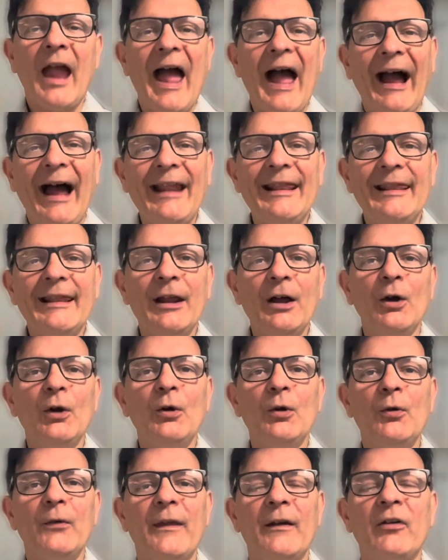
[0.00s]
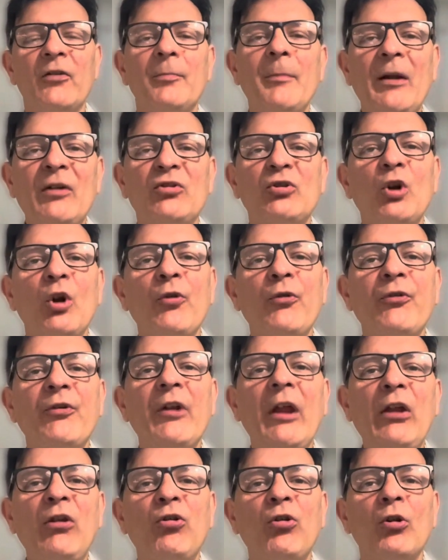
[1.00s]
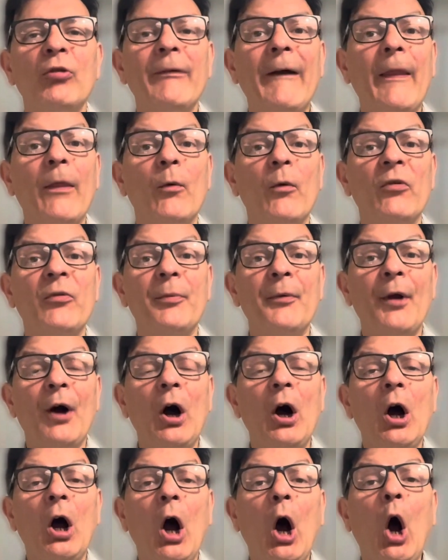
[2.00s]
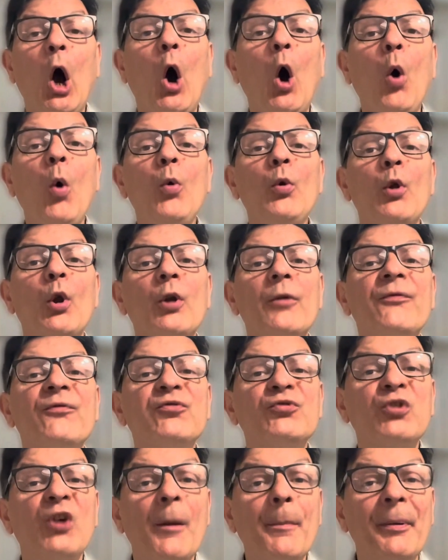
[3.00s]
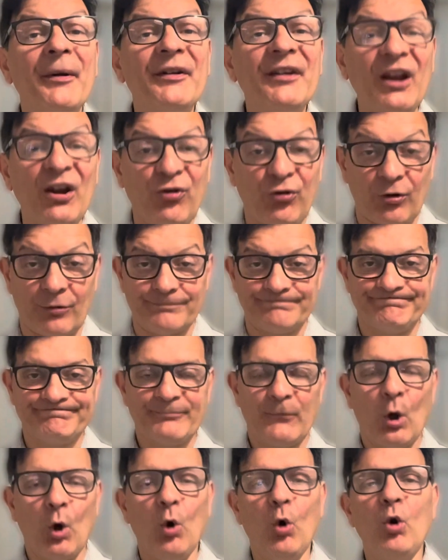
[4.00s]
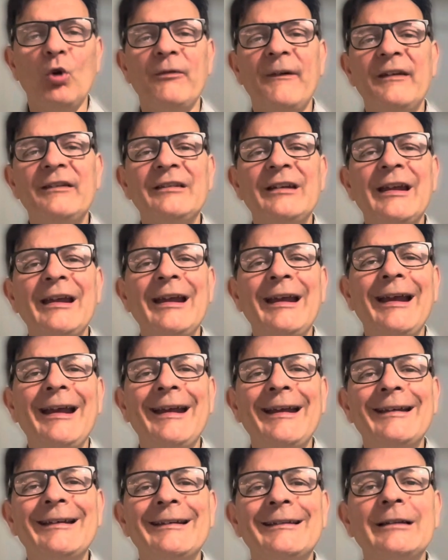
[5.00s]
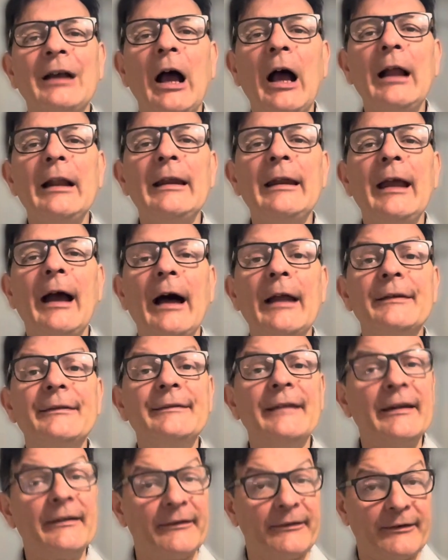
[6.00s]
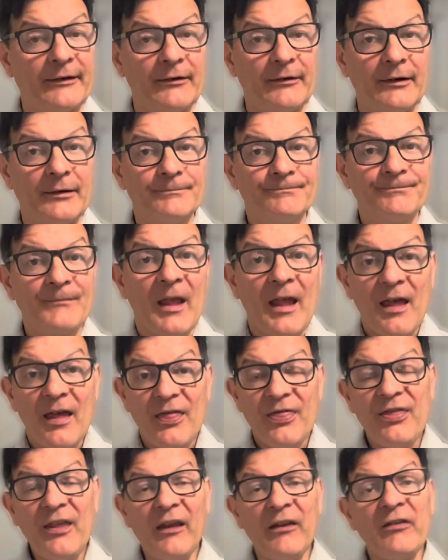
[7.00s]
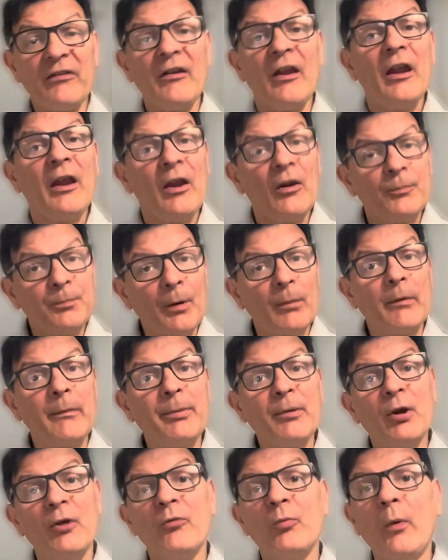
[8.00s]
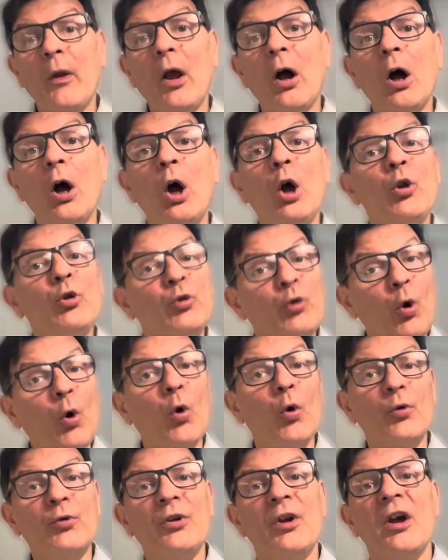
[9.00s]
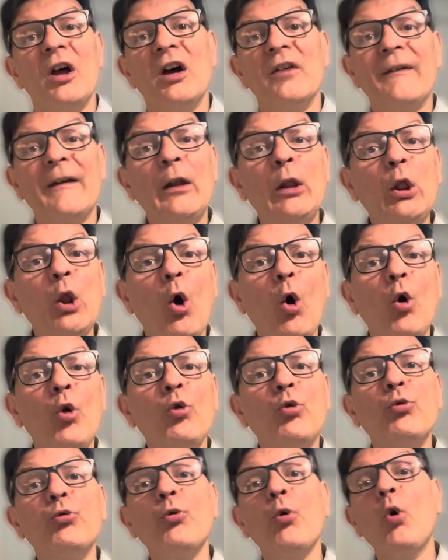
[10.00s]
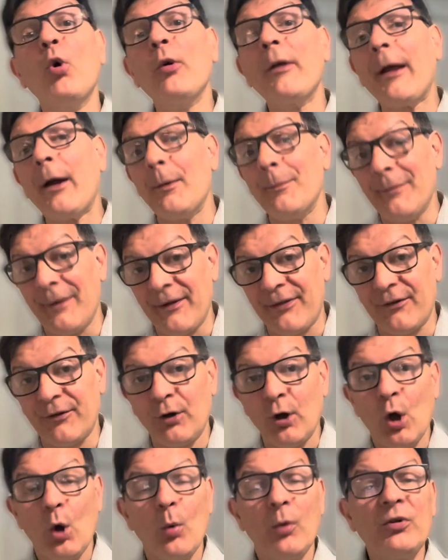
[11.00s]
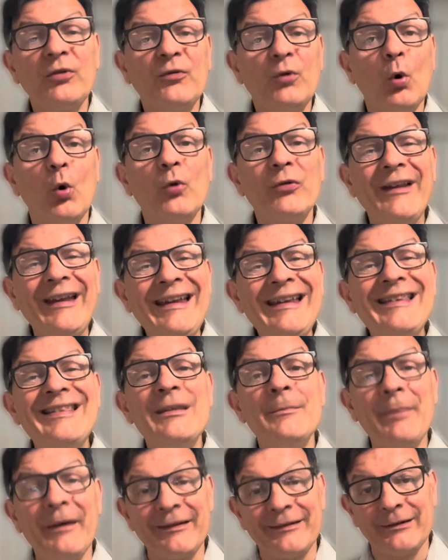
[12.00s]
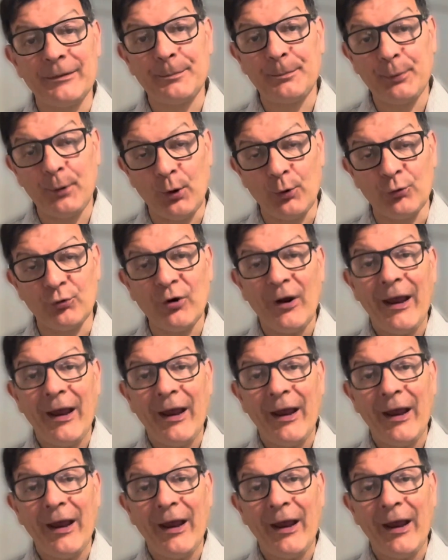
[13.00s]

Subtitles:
Hello, there is much consternation around the whispered R, a whole lot of trepidation, all of it entirely unnecessary. This is probably because we are taught a very long drawn out method, which of course is the best approach.